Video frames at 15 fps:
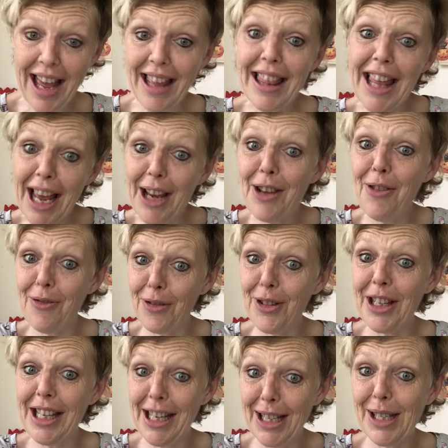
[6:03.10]
I thank you for
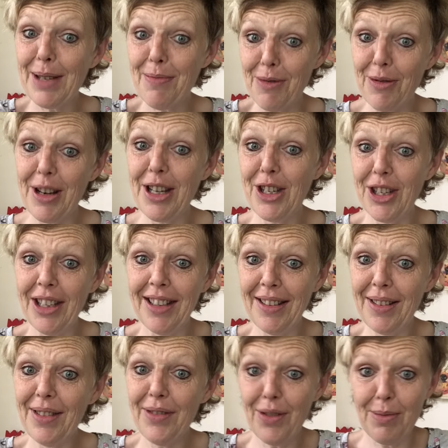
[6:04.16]
the inspiration
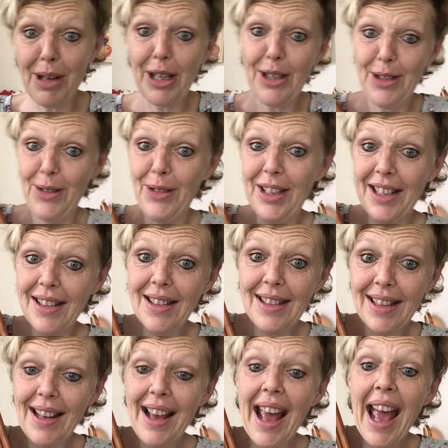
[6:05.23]
for my students
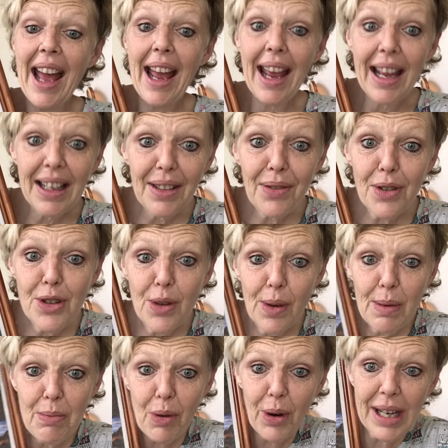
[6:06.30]
and for
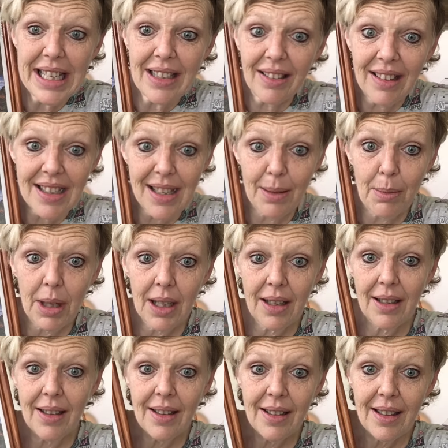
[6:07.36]
doing pointillism.
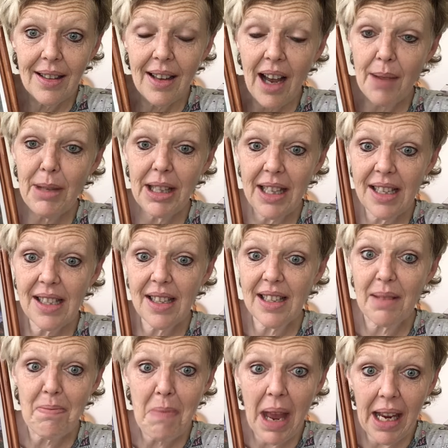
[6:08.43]
I mean, this is
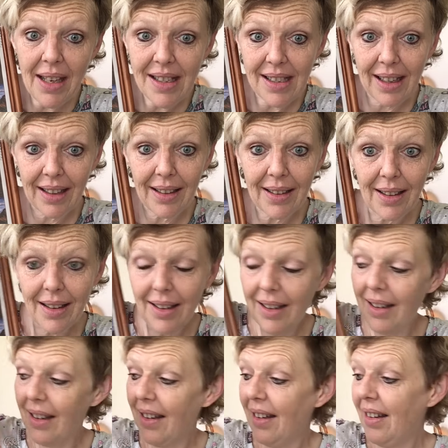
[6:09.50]
amazing.
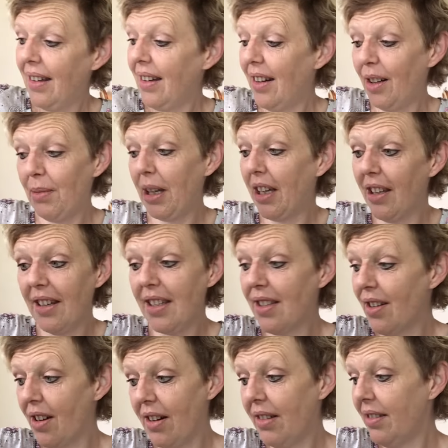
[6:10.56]
Oh my goodness,
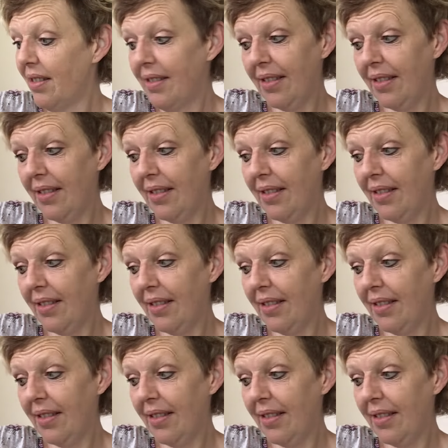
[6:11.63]
y'all.